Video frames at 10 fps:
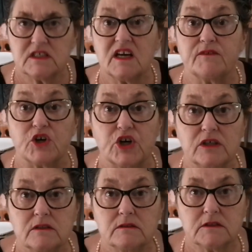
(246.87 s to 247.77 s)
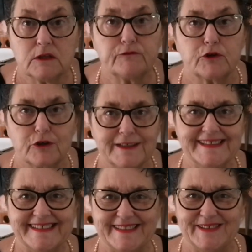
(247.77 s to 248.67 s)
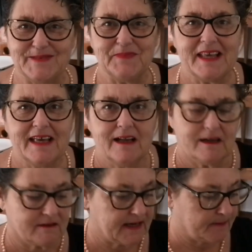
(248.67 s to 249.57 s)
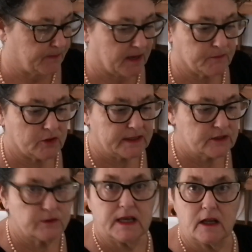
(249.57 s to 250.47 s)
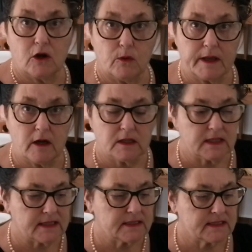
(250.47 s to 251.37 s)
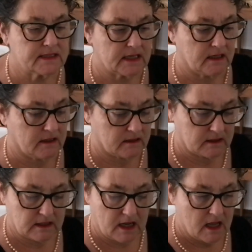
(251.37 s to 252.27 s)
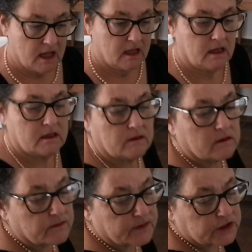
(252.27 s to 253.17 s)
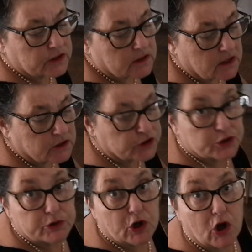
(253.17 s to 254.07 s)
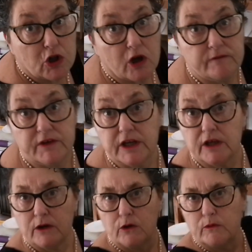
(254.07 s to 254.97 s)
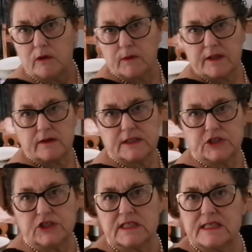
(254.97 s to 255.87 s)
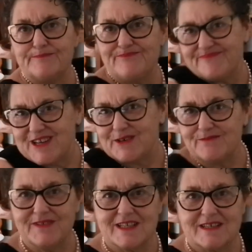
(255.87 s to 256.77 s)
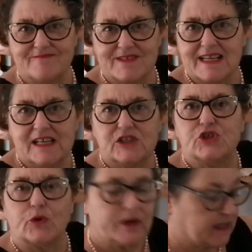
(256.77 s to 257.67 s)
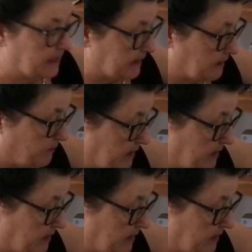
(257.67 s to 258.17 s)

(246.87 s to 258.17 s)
tougher. So, all right, I'm going to get going on this. I don't know if we should do it all on video or what. Let's just, shorten it a little